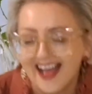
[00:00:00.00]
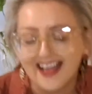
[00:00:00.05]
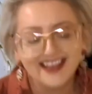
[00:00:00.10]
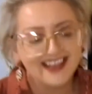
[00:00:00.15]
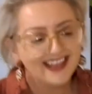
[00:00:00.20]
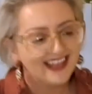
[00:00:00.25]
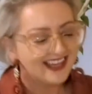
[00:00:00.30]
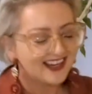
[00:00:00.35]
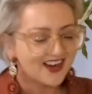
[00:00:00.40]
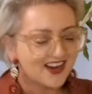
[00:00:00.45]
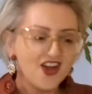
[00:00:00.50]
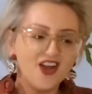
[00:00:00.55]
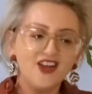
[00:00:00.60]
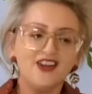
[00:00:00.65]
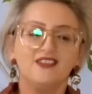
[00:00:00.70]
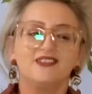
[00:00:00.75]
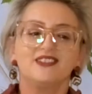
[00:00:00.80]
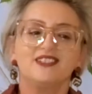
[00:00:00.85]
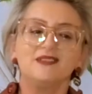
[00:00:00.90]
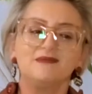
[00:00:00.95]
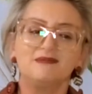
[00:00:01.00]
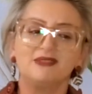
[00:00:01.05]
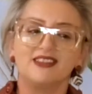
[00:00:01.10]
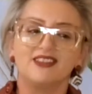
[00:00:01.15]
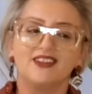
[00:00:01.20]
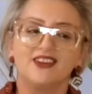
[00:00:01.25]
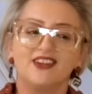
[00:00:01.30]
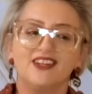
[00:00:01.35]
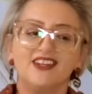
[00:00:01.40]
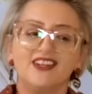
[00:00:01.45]
It kind of is a bit
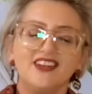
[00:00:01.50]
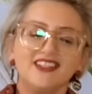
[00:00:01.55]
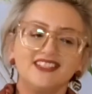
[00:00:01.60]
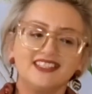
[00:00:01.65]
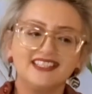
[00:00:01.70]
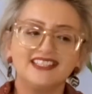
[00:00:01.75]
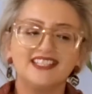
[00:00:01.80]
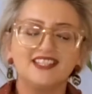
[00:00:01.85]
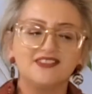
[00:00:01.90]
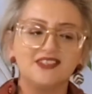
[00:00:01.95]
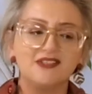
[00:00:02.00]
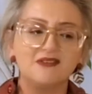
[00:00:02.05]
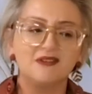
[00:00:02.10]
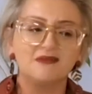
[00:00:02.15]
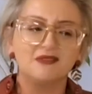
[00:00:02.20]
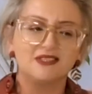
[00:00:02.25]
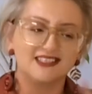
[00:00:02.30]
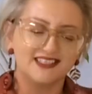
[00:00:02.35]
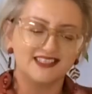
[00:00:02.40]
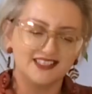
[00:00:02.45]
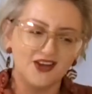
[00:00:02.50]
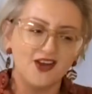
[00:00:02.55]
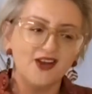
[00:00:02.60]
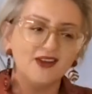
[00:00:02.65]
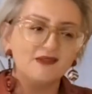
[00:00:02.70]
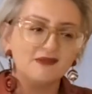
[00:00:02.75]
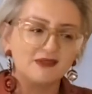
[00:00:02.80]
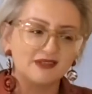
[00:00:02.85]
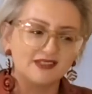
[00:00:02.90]
though. 1971 was a tiny bit